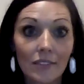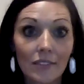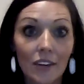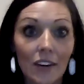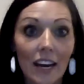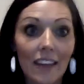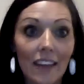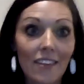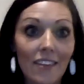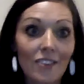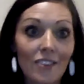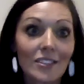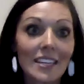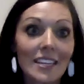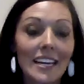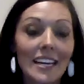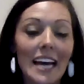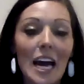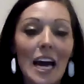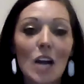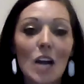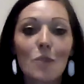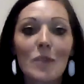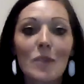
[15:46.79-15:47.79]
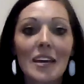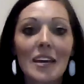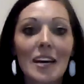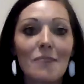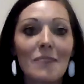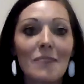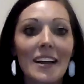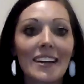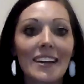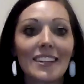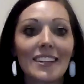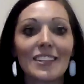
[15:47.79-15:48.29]
Okay, those can kind of become
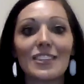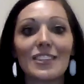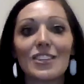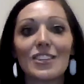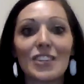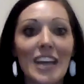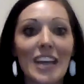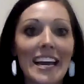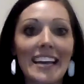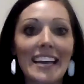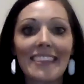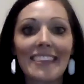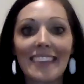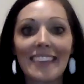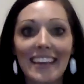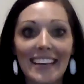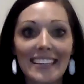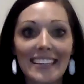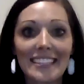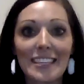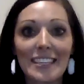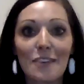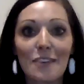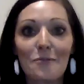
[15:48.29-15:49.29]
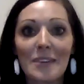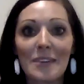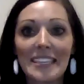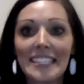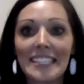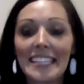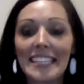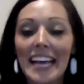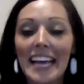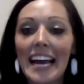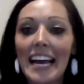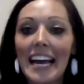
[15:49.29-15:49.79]
like cliche things that we
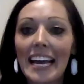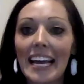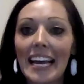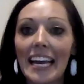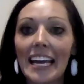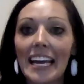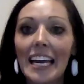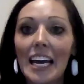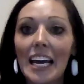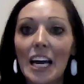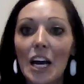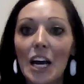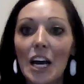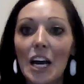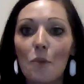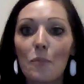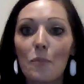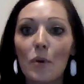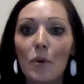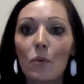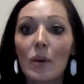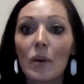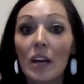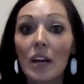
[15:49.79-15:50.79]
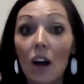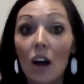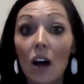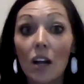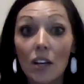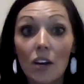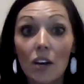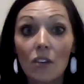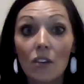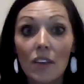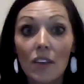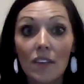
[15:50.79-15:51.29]
say, but we all
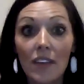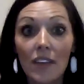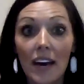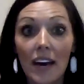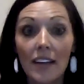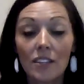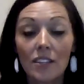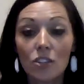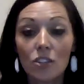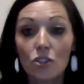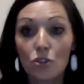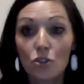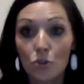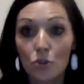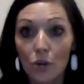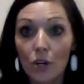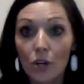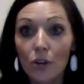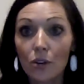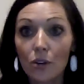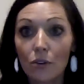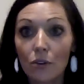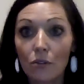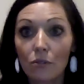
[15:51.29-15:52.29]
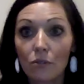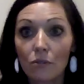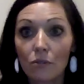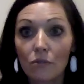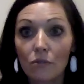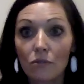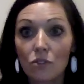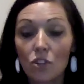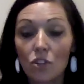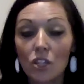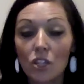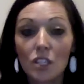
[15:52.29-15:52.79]
know that that's true.
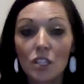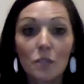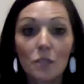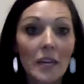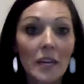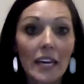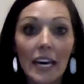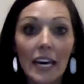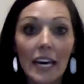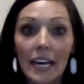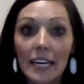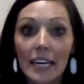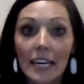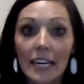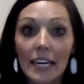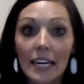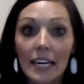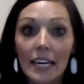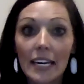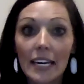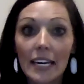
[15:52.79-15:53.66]
Just because